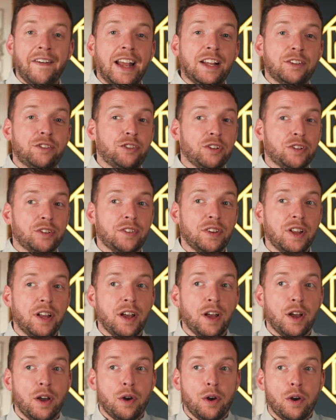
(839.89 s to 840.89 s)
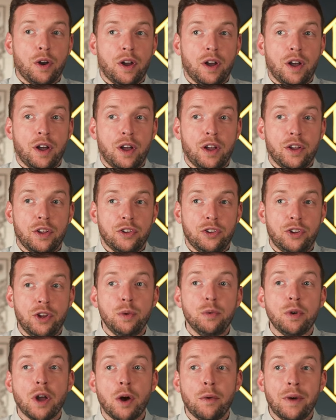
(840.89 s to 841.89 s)
It's just that
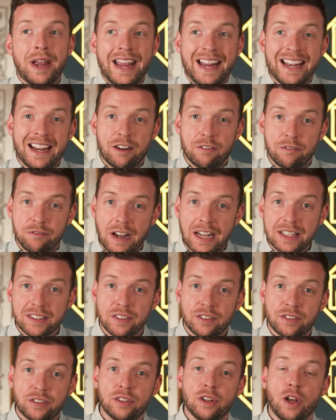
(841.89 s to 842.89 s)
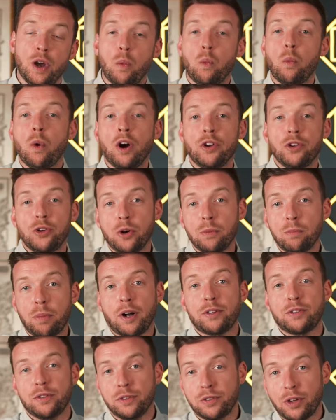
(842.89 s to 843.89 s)
you know in advance what your
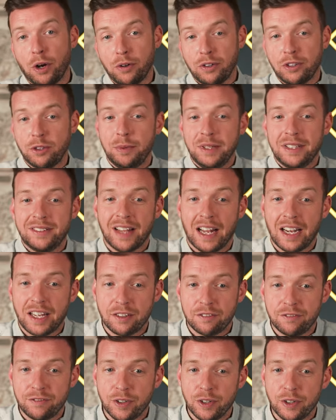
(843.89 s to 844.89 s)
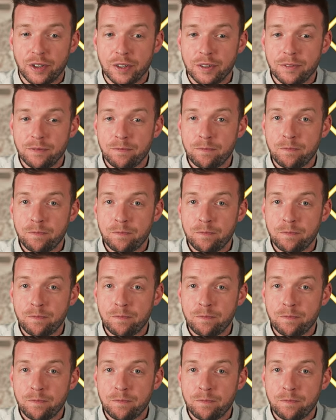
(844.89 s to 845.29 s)
bottle's going to be selling for.